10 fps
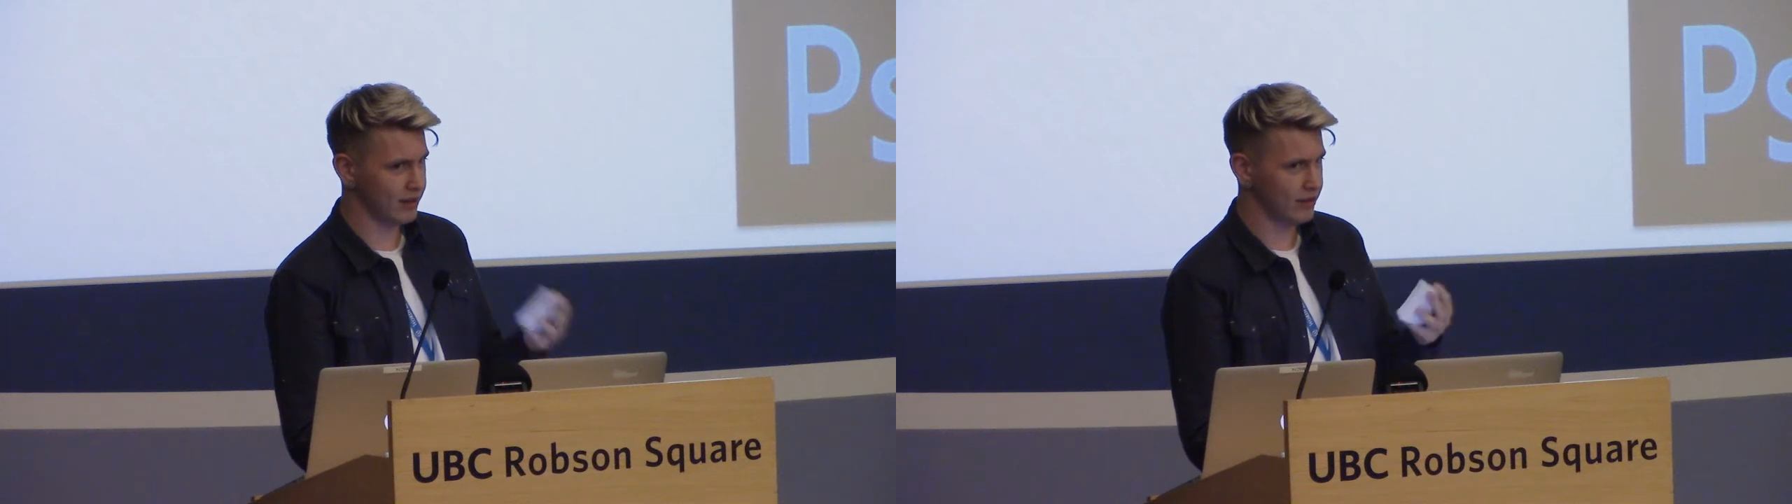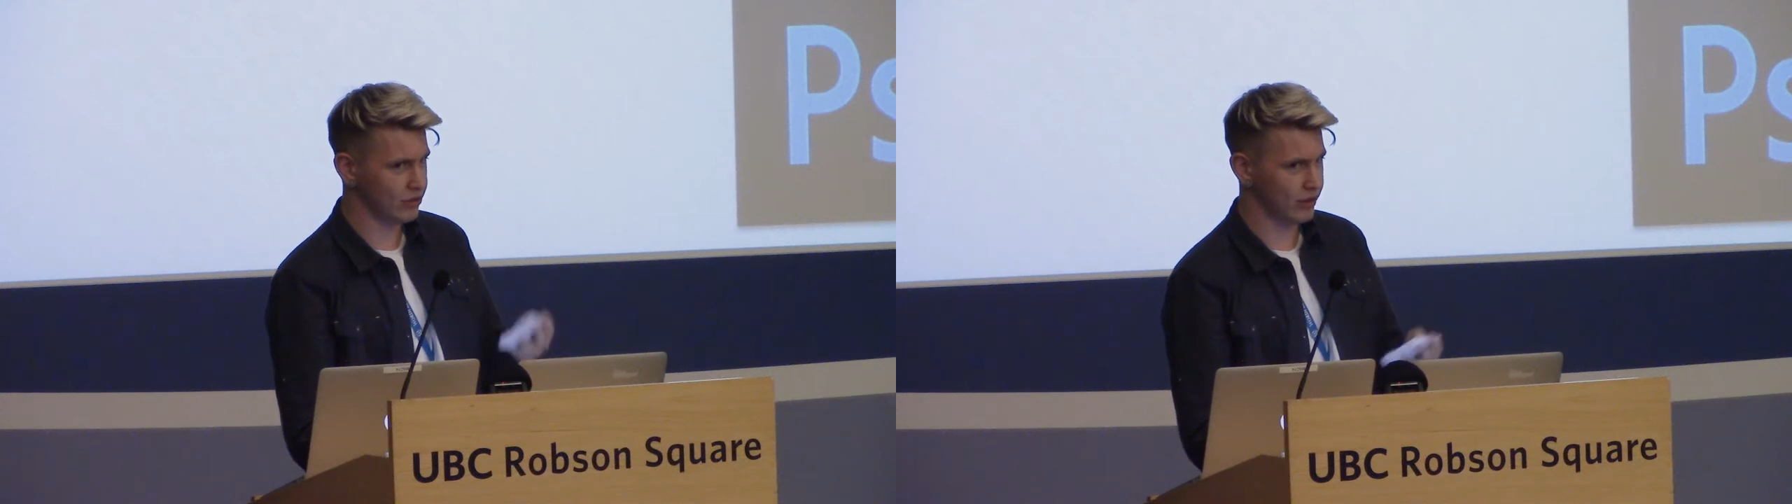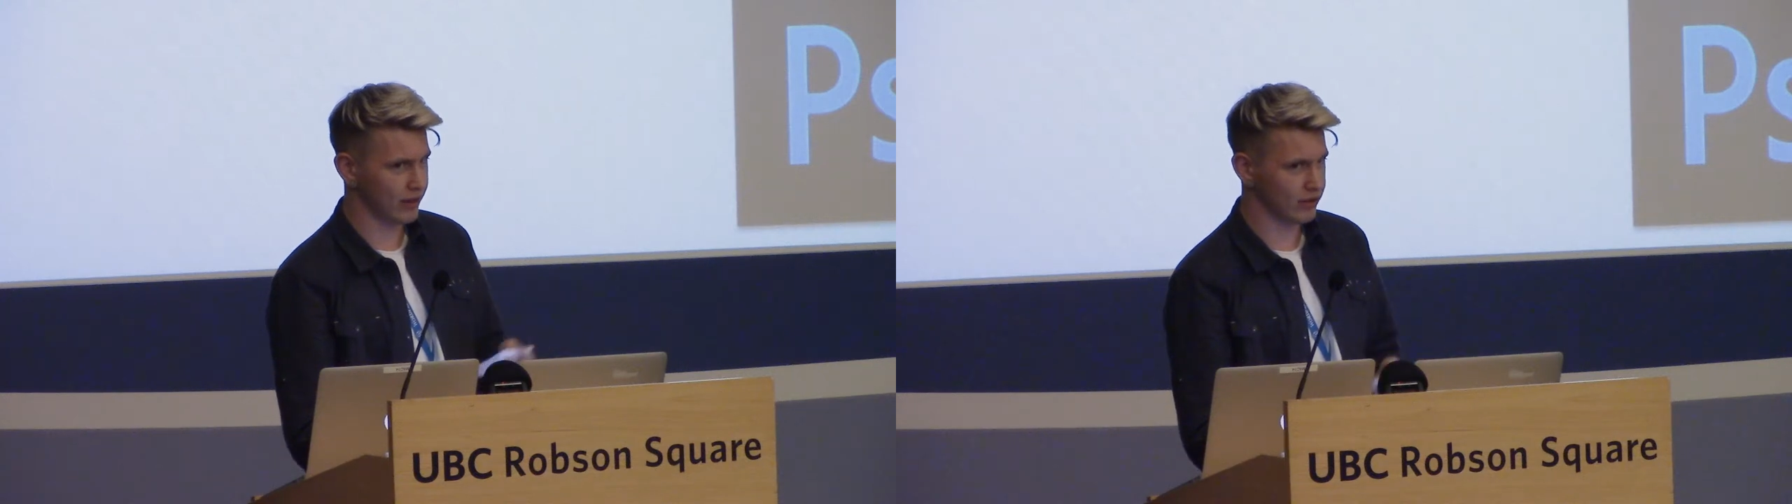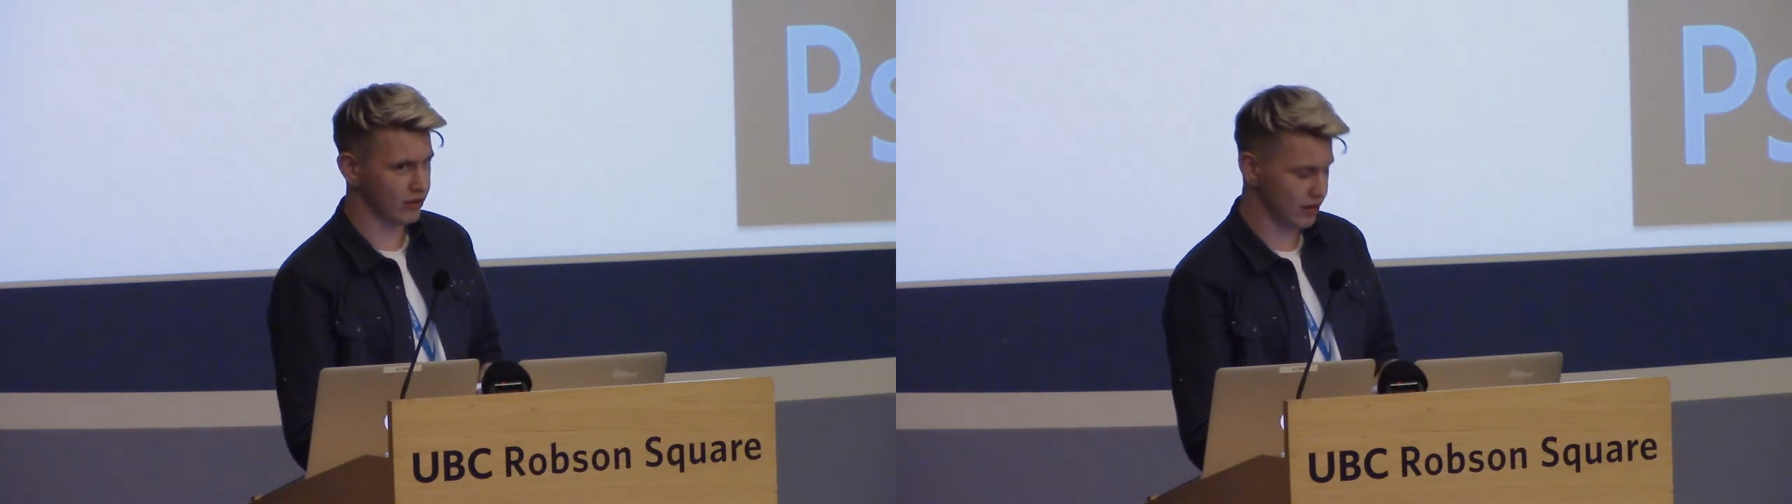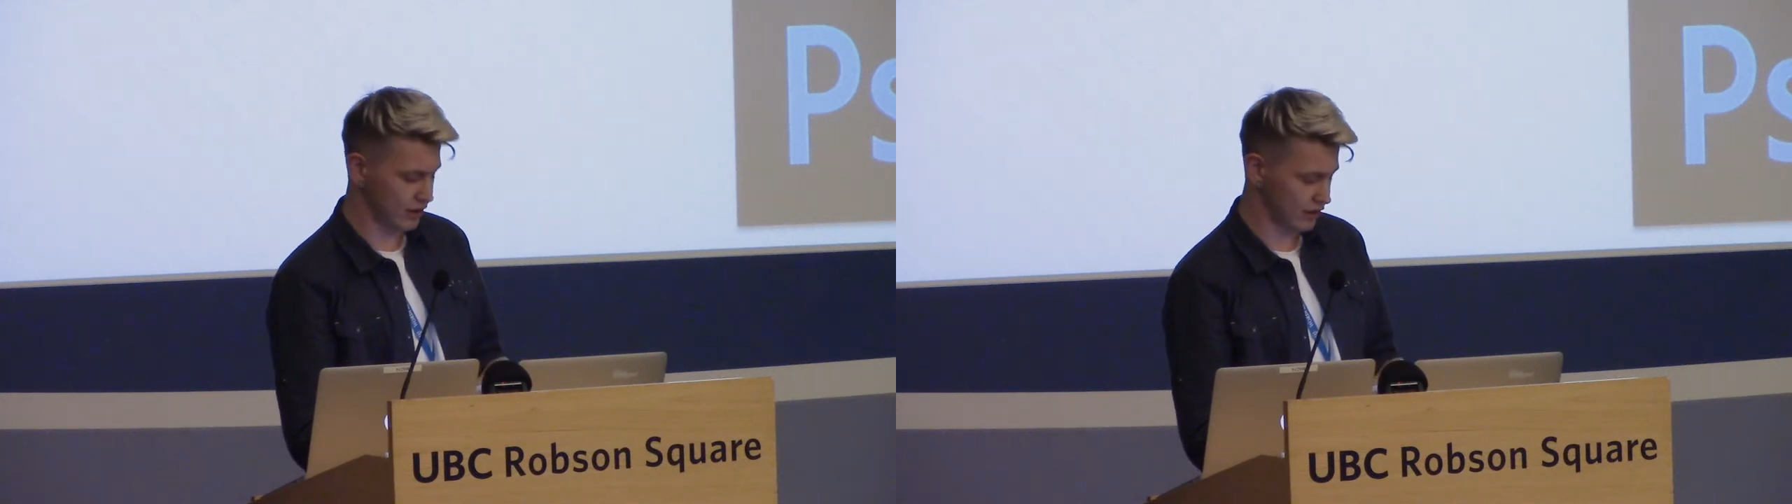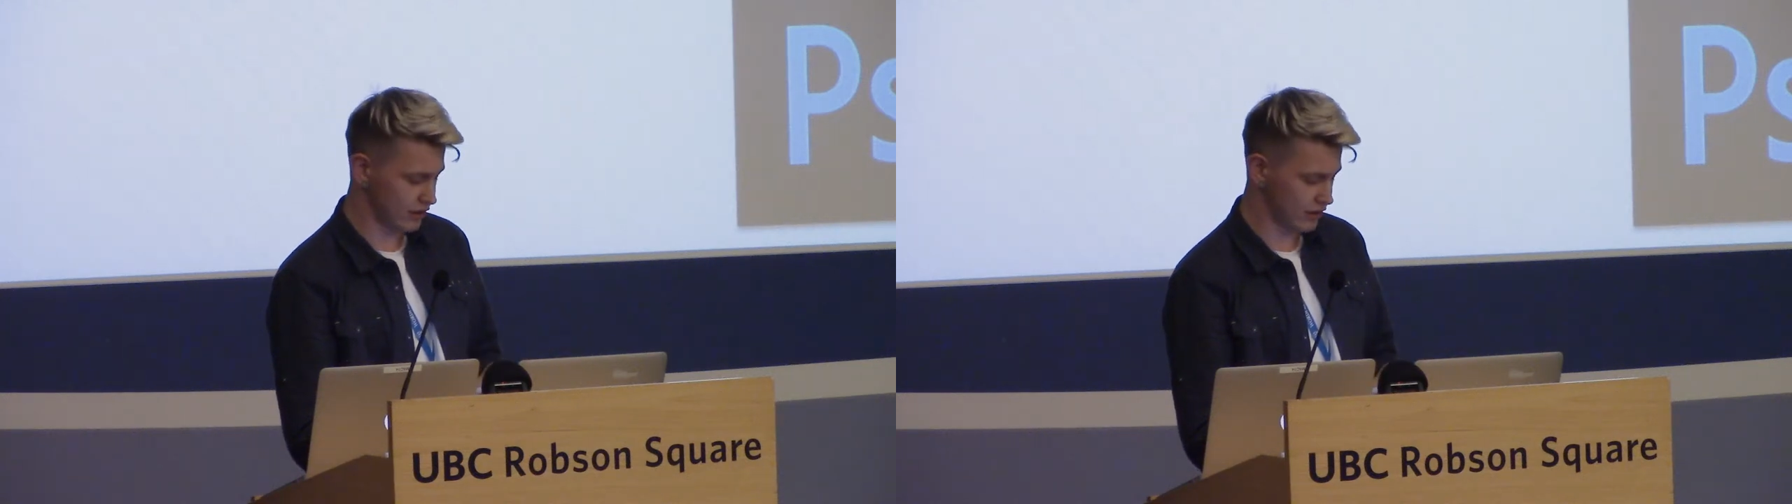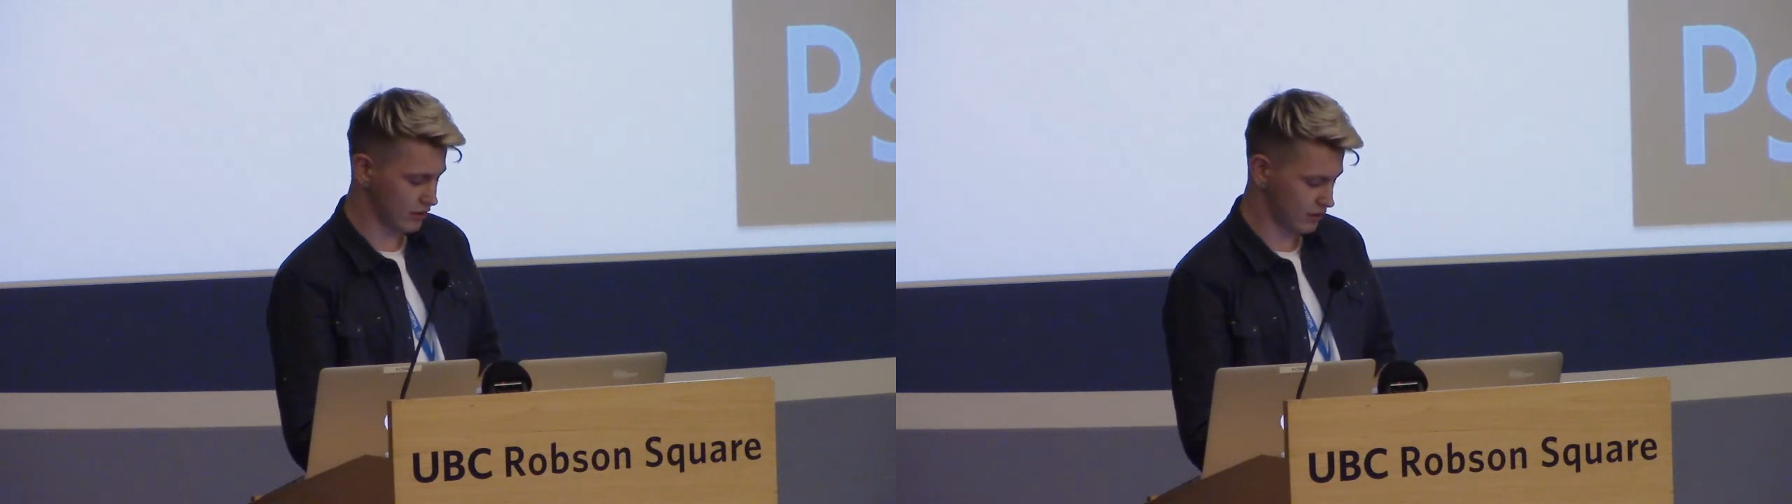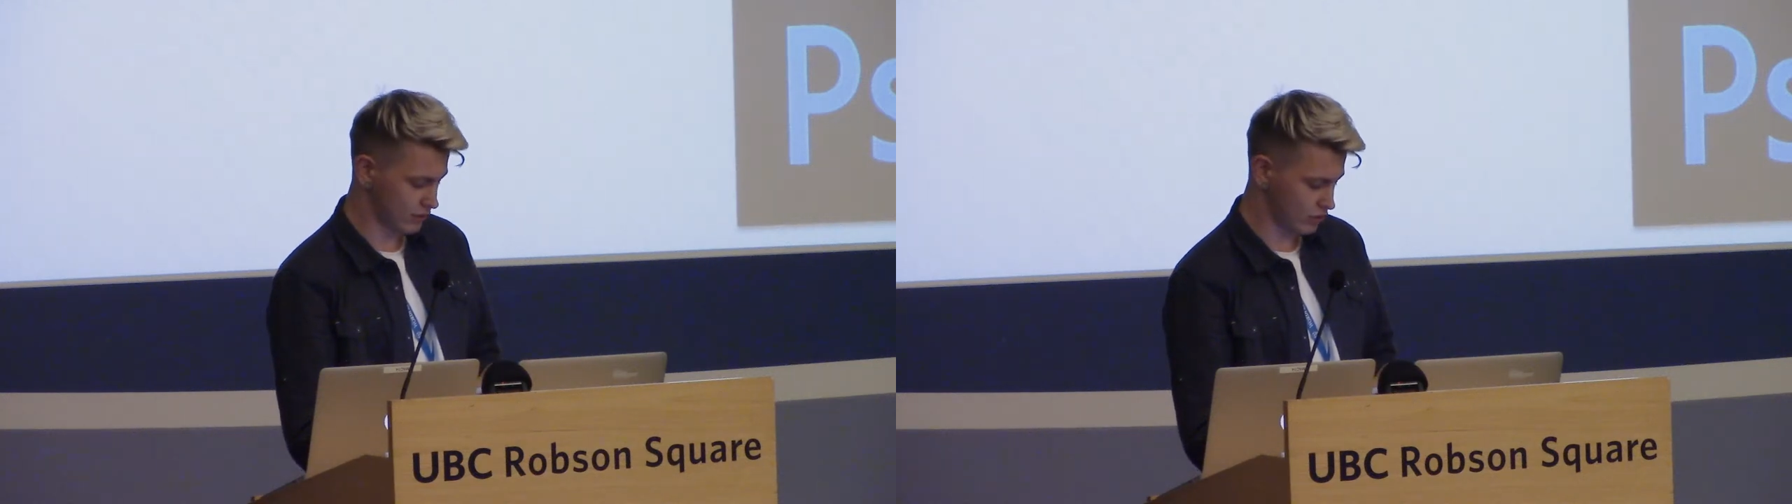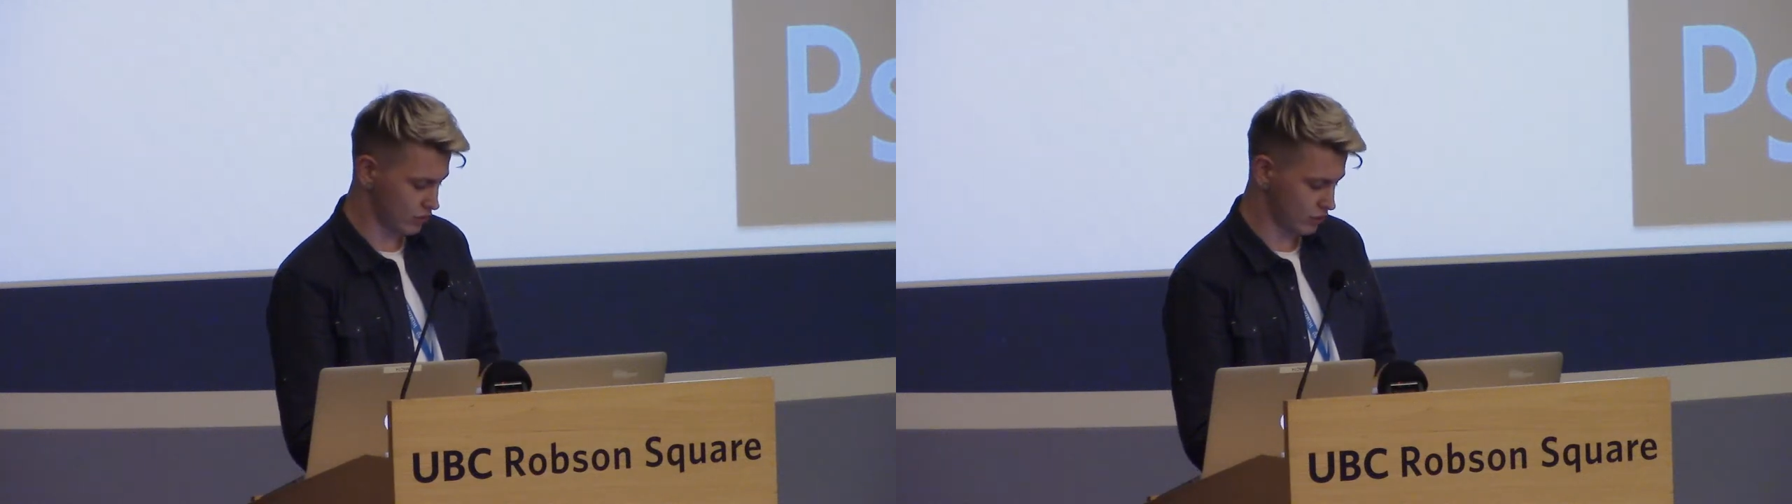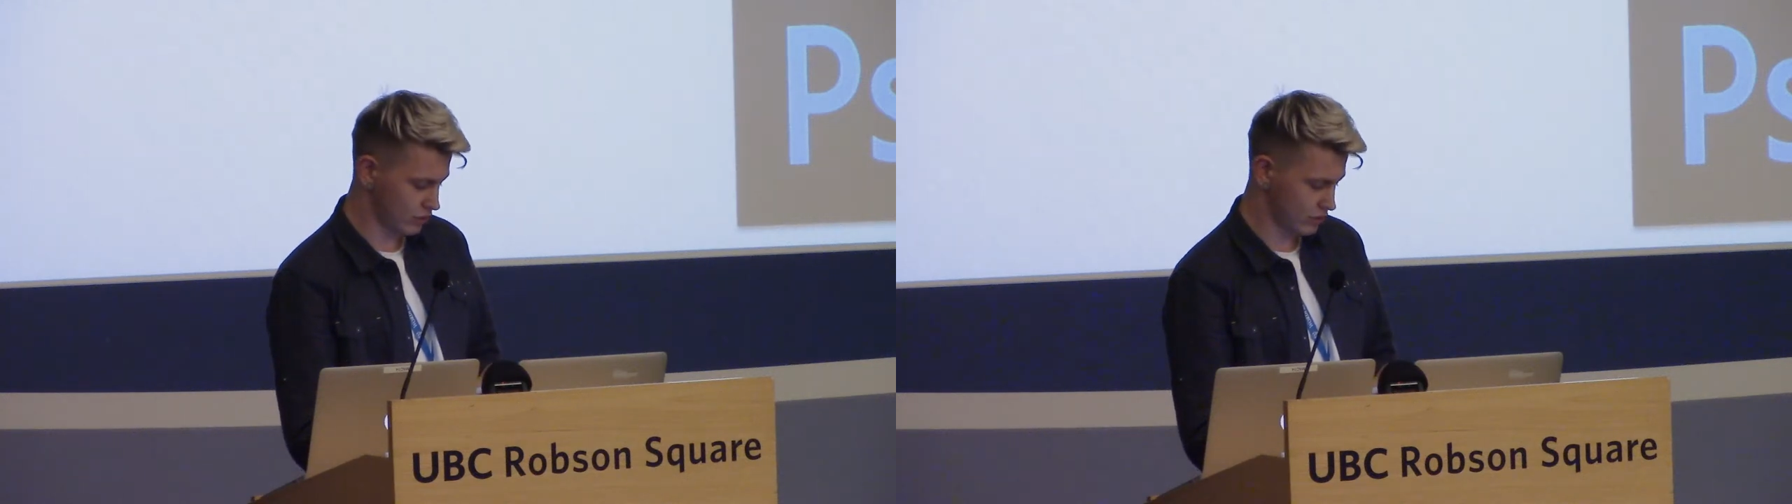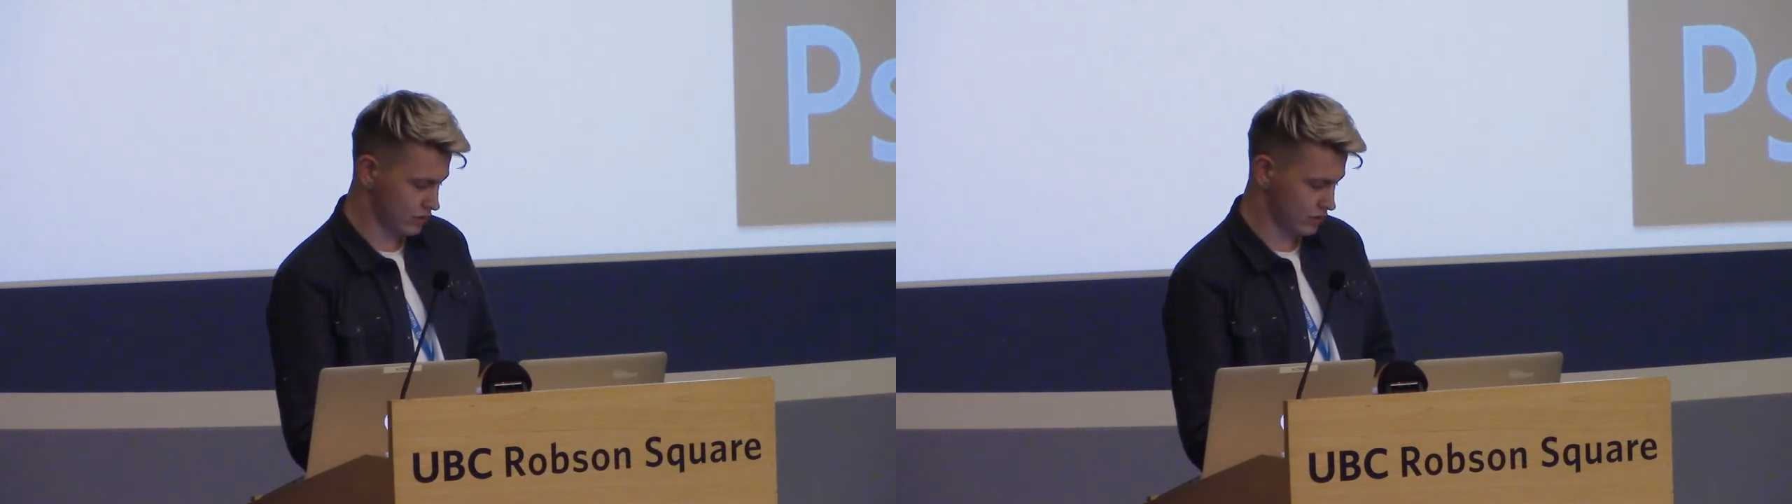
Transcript: So that's a good thing to know.